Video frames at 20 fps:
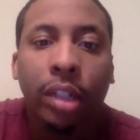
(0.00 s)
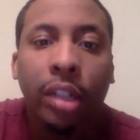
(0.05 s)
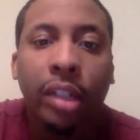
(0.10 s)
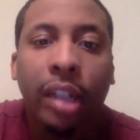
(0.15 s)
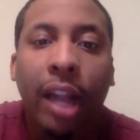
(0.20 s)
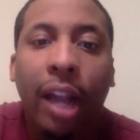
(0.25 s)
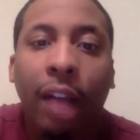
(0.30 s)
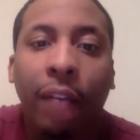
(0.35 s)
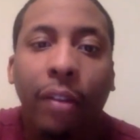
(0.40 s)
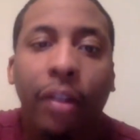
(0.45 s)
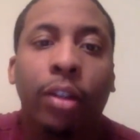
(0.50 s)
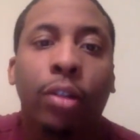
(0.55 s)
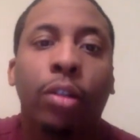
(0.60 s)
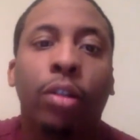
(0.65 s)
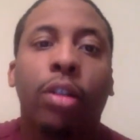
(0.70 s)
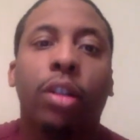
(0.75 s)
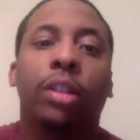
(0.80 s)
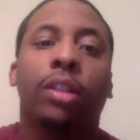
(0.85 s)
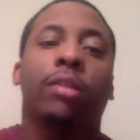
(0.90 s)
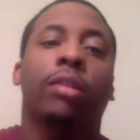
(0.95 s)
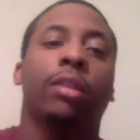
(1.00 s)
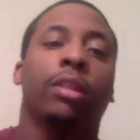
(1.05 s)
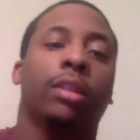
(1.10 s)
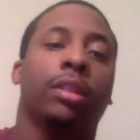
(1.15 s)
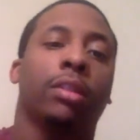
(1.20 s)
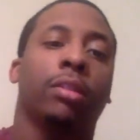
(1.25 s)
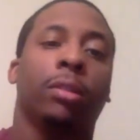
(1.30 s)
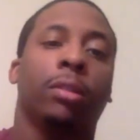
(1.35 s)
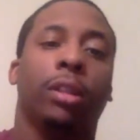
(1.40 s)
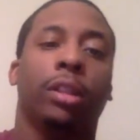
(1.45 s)
Dalvin Cook is
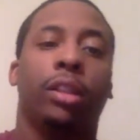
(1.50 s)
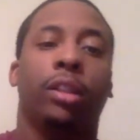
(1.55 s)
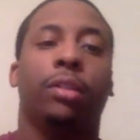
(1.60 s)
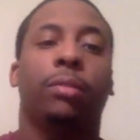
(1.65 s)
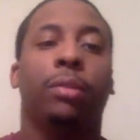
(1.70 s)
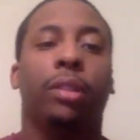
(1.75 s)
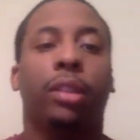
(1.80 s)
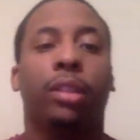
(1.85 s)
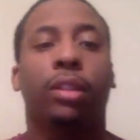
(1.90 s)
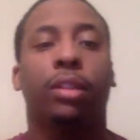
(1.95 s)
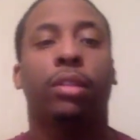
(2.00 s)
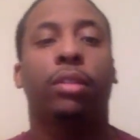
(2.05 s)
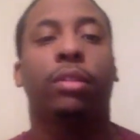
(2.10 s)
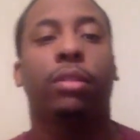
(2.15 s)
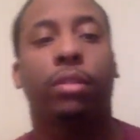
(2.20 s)
going to score this week.